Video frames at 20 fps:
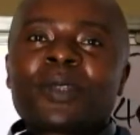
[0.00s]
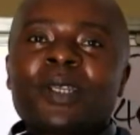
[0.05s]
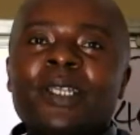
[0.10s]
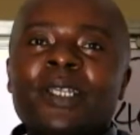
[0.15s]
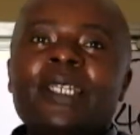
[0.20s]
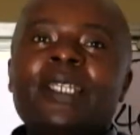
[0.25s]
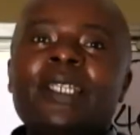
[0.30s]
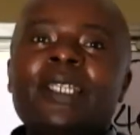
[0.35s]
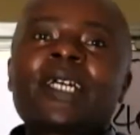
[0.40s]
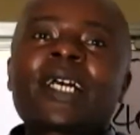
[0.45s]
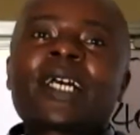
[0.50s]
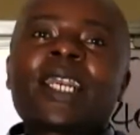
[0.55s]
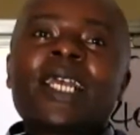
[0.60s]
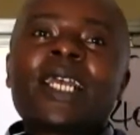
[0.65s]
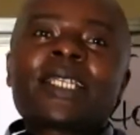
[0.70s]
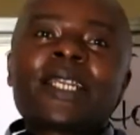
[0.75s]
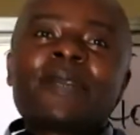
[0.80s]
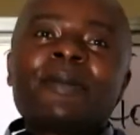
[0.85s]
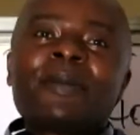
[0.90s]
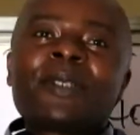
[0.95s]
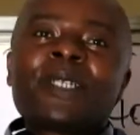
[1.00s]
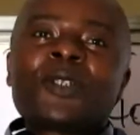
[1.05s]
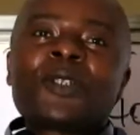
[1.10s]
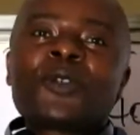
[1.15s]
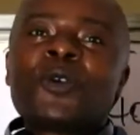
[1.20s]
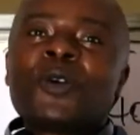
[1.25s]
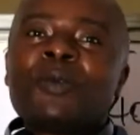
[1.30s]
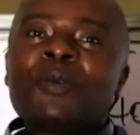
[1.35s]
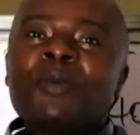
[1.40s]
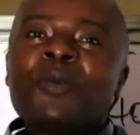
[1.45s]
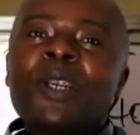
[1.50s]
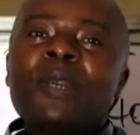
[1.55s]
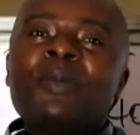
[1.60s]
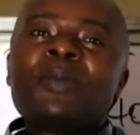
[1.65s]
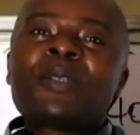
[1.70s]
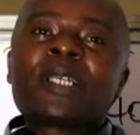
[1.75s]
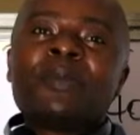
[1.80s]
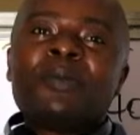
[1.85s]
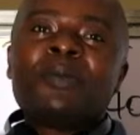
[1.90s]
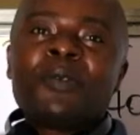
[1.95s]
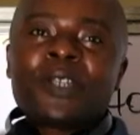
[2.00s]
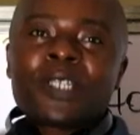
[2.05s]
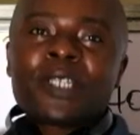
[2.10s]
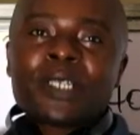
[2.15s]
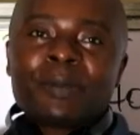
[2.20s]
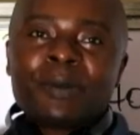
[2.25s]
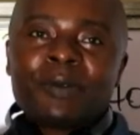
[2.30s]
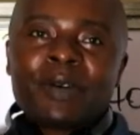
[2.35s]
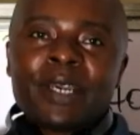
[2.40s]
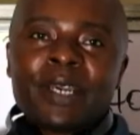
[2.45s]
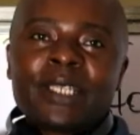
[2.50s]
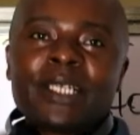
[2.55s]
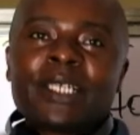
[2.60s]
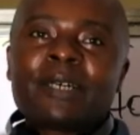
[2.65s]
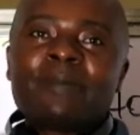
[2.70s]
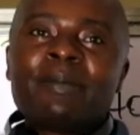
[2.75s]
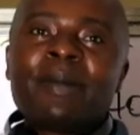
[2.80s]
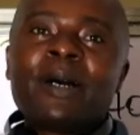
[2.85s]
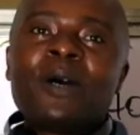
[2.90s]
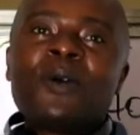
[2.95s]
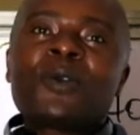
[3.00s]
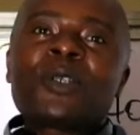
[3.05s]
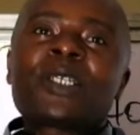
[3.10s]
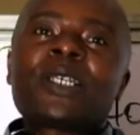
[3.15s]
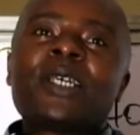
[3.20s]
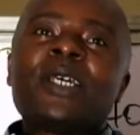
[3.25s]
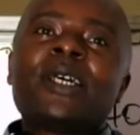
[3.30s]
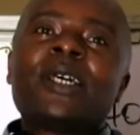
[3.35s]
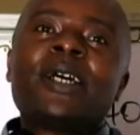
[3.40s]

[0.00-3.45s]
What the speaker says: There is a class I remember that told me, Mwalimu, subdivide that amount